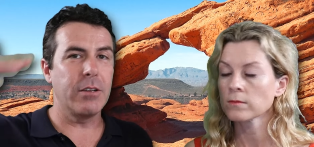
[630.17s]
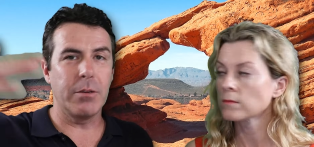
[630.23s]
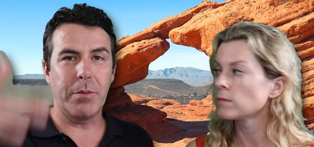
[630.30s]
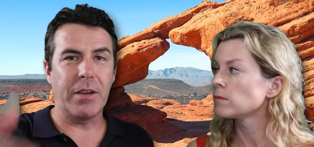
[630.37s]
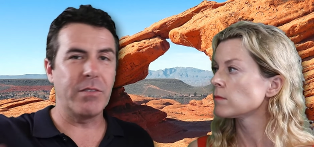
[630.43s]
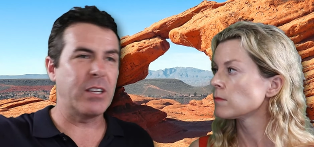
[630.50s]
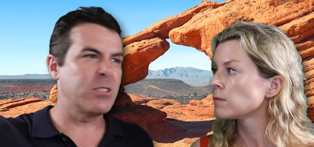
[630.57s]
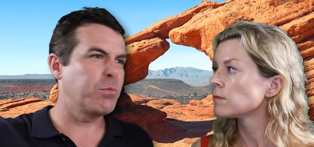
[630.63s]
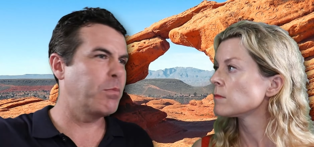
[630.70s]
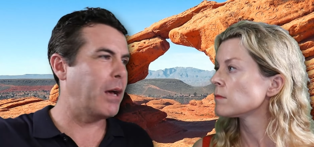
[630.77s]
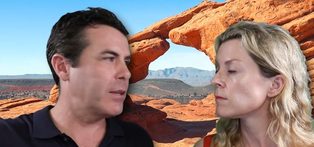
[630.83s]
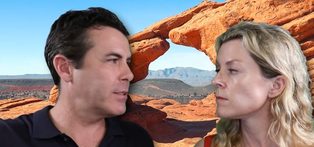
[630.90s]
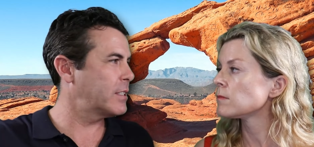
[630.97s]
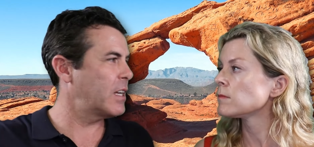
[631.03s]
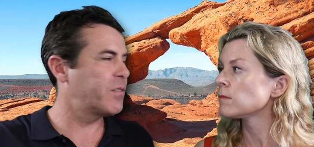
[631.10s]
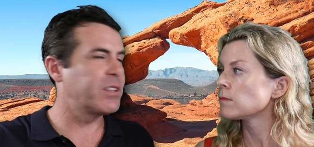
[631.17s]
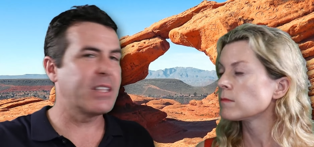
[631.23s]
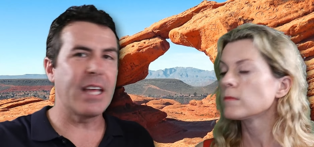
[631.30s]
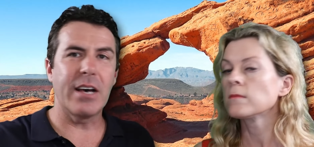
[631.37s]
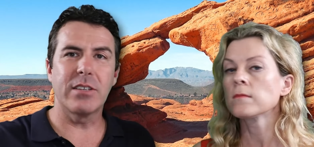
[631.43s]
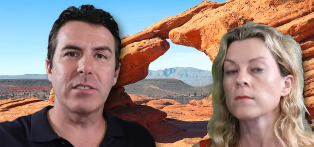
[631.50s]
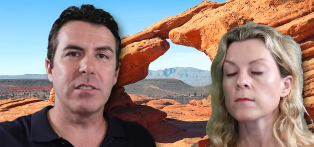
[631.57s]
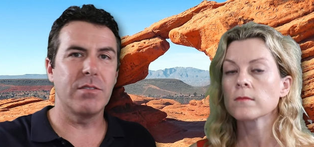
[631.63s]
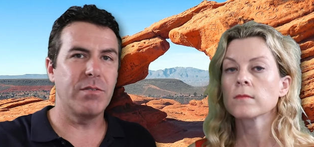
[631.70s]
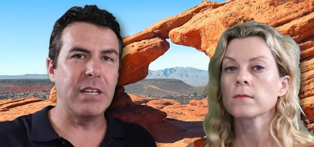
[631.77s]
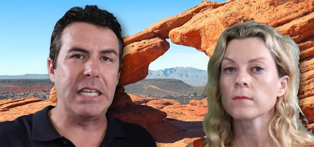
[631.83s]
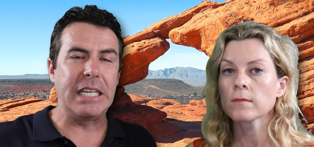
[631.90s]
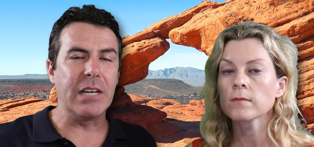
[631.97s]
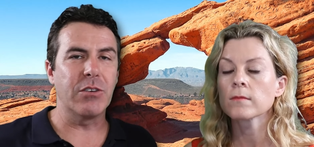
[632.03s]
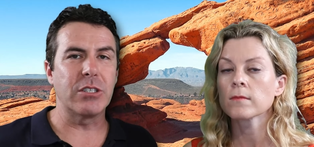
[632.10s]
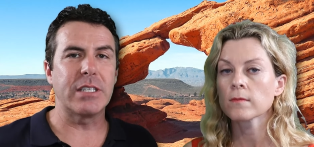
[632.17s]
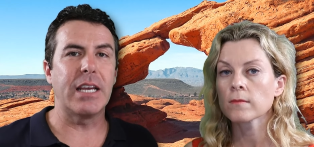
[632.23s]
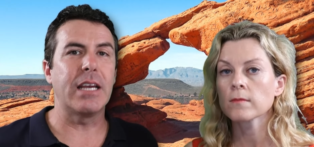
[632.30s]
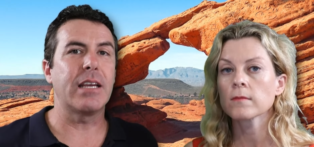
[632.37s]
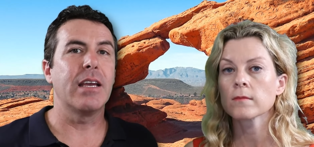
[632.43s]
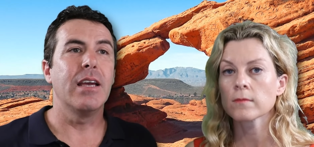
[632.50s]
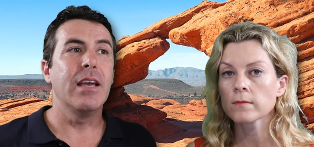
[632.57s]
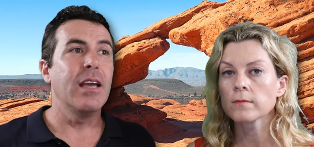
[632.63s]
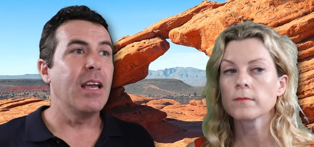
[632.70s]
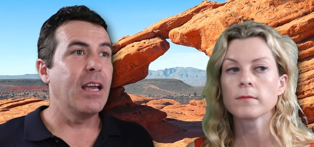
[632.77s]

Speaker 1: Pine Valley is about 7,000 feet, give or take.